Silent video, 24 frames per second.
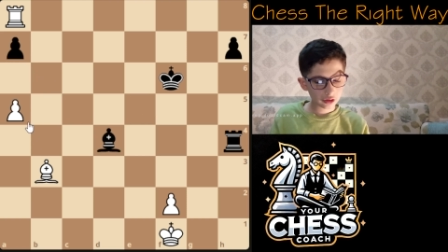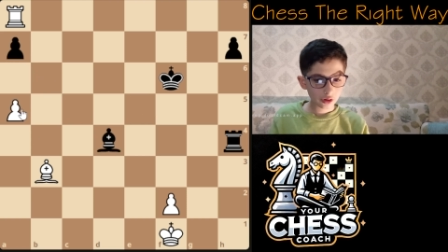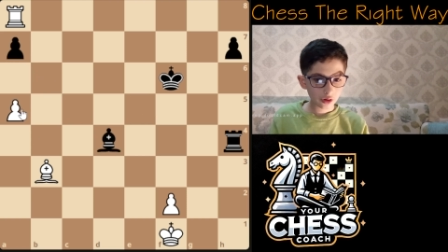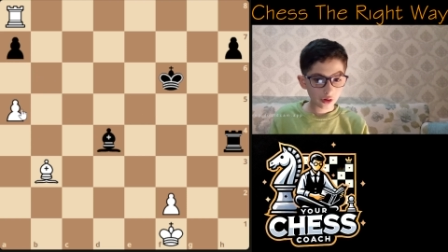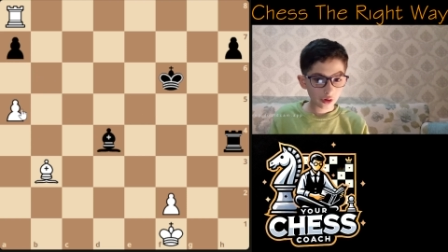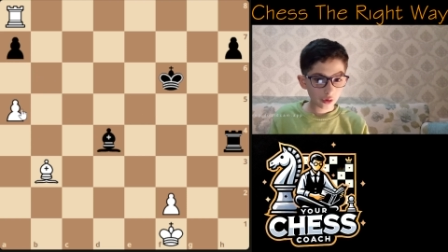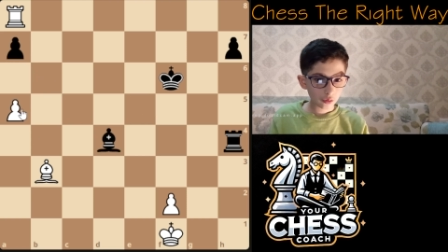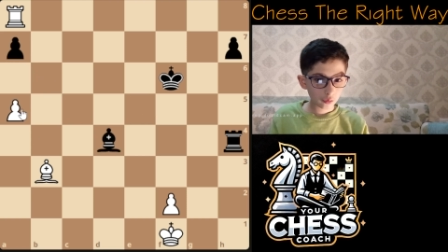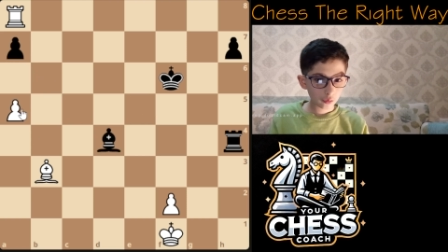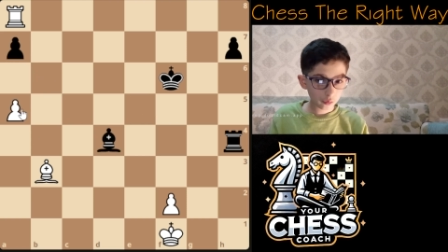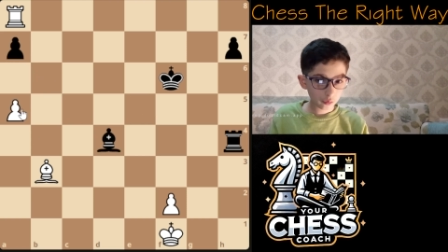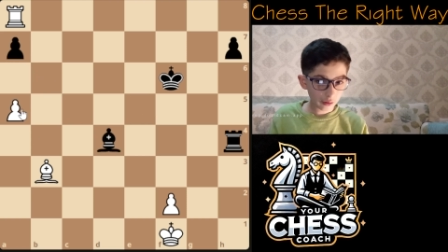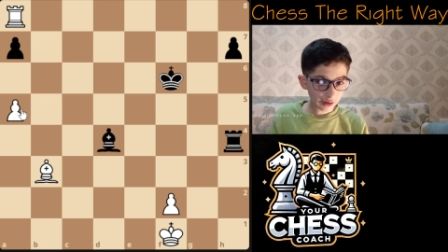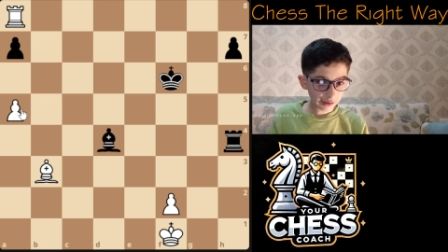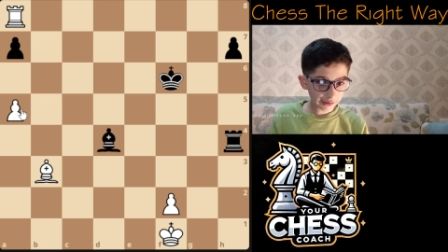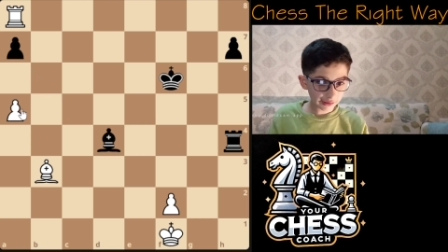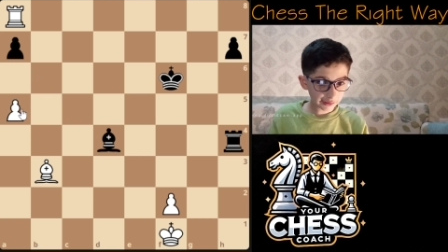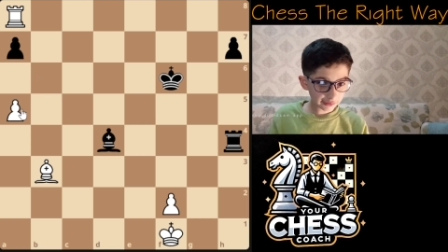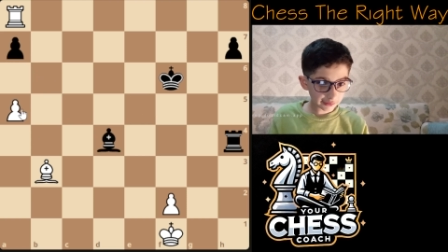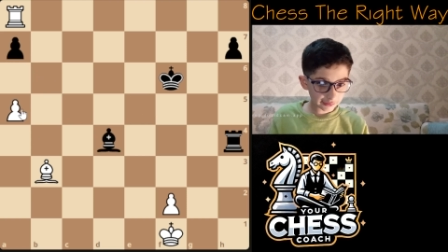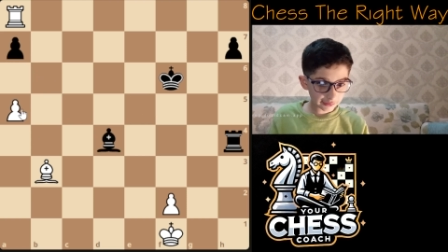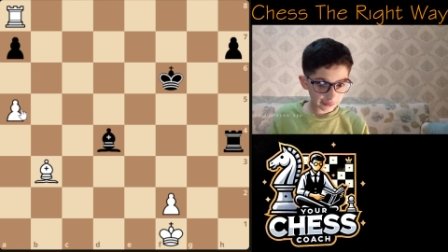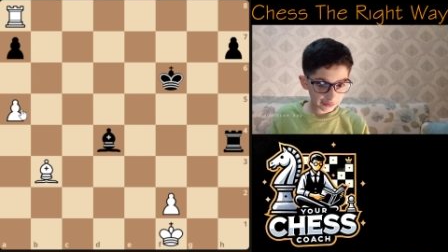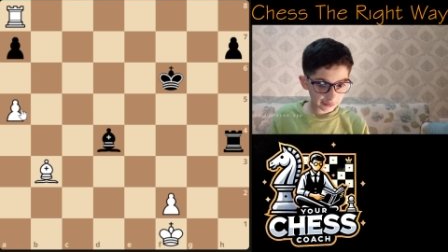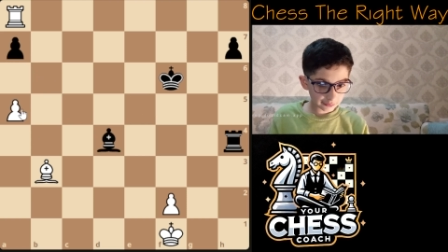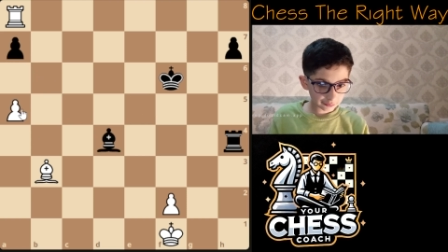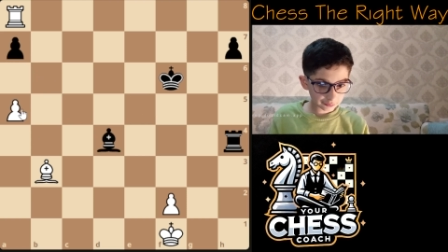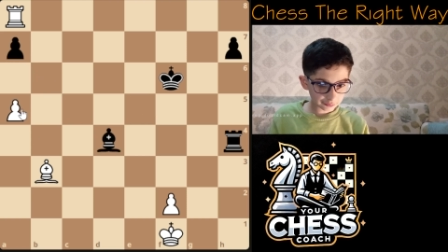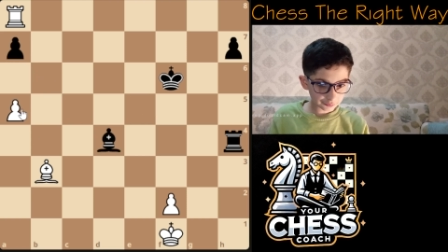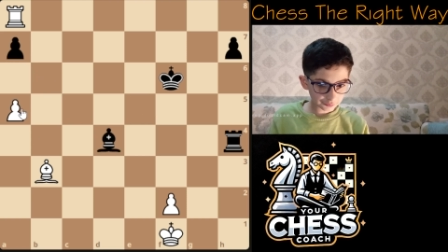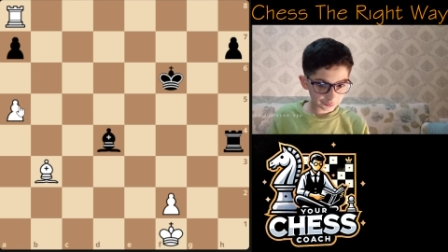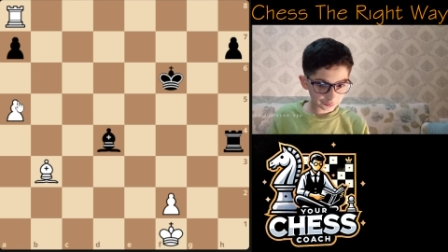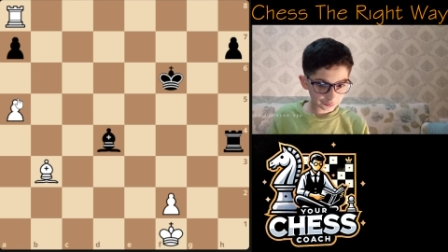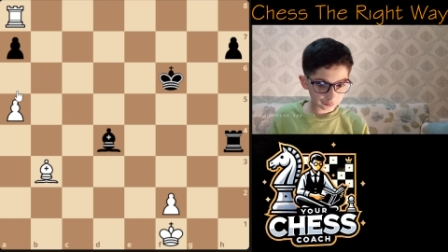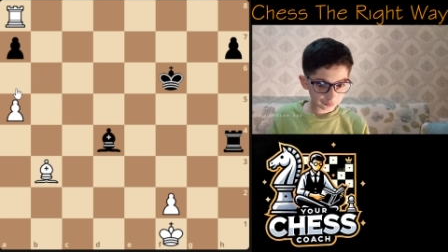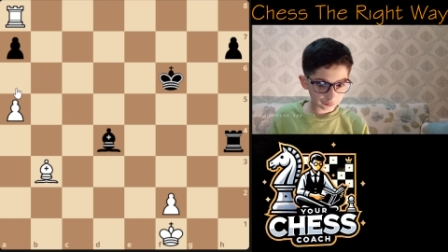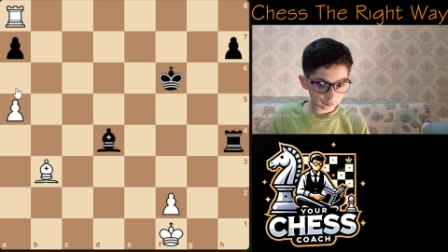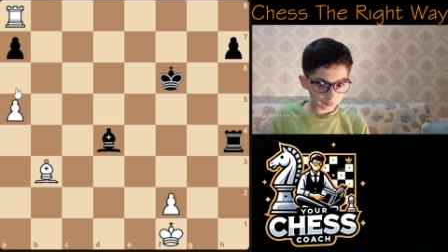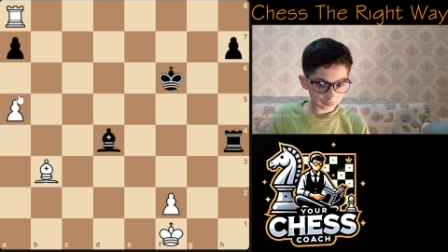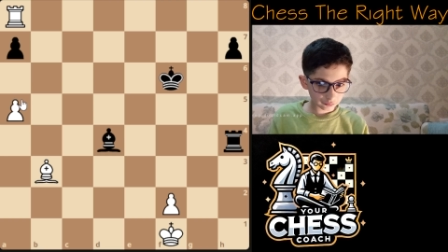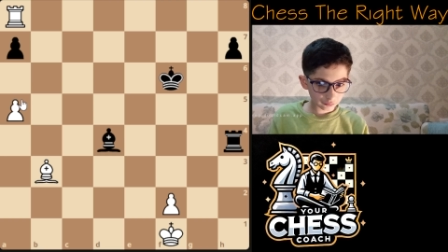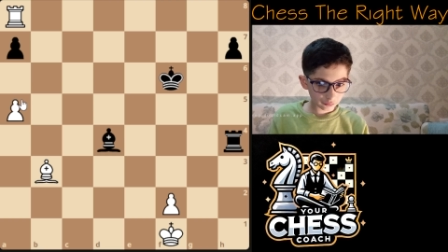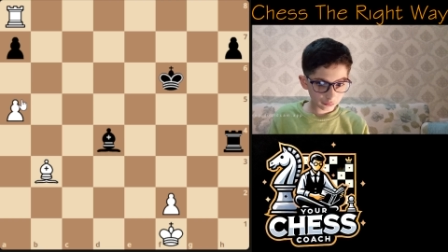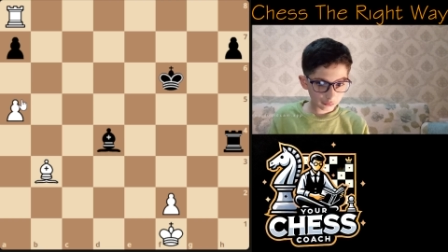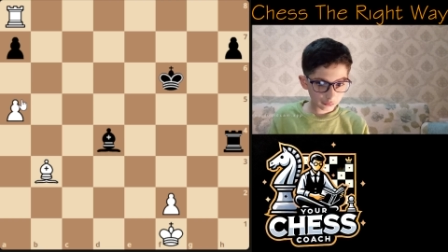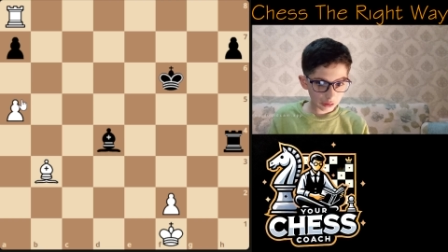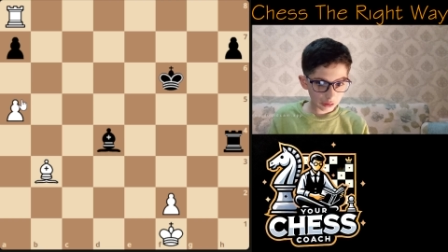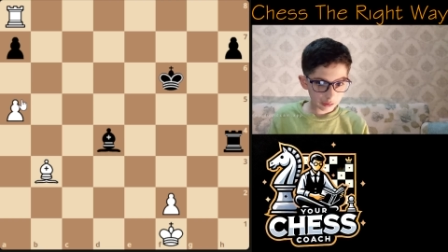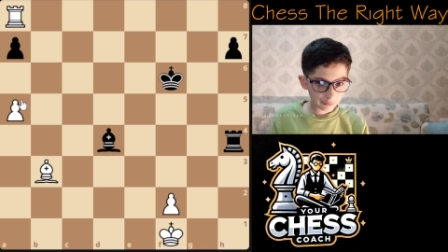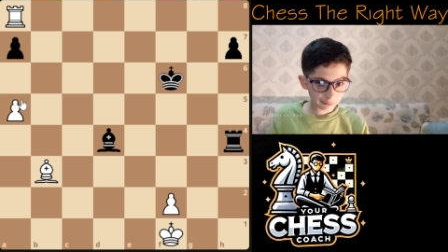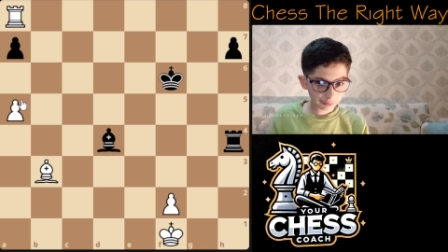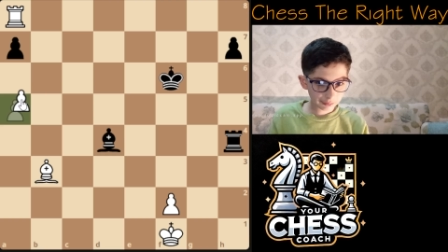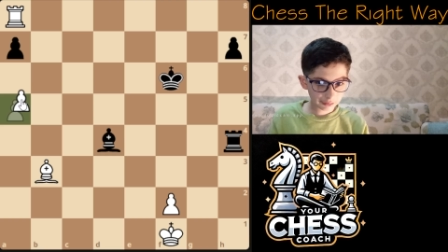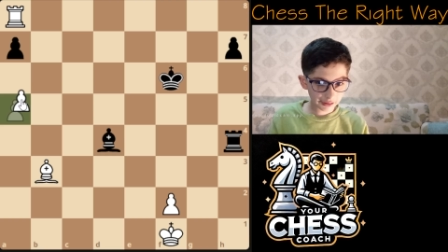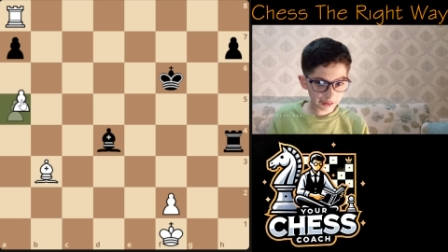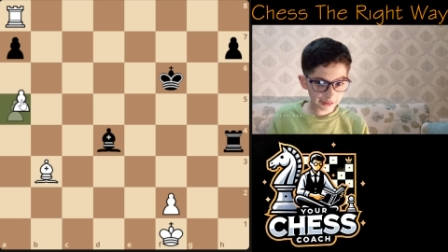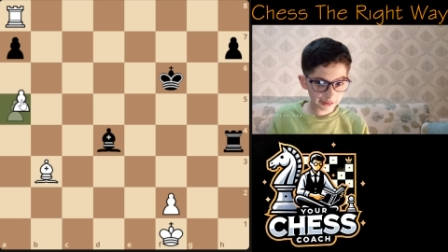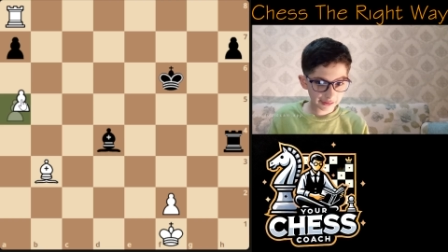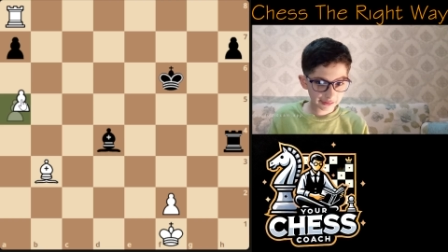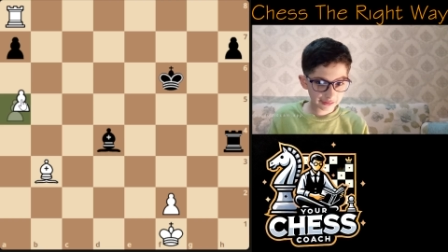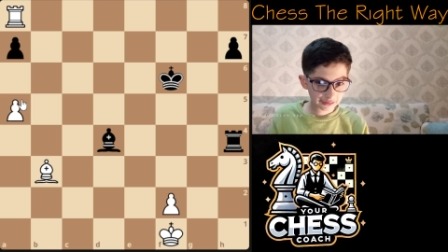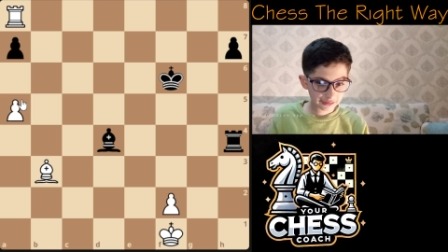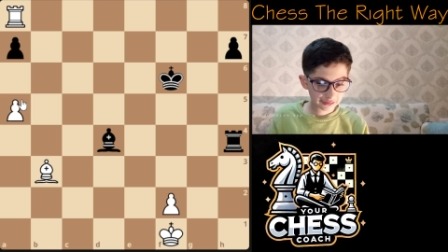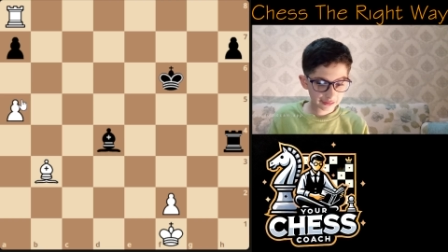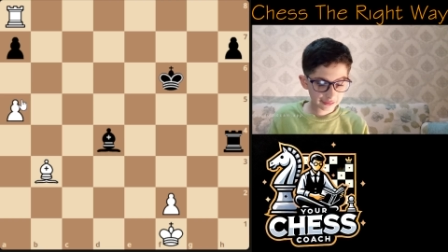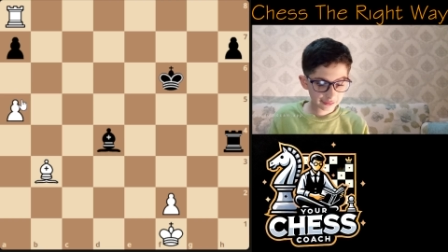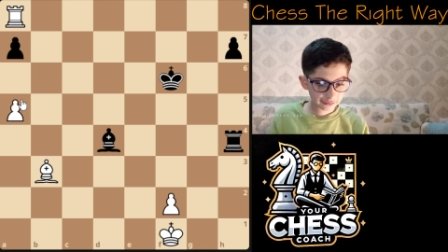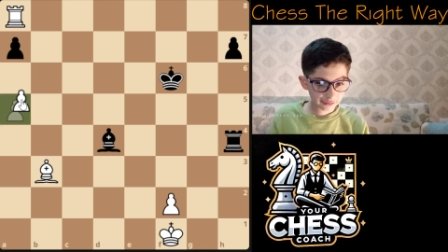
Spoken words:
White played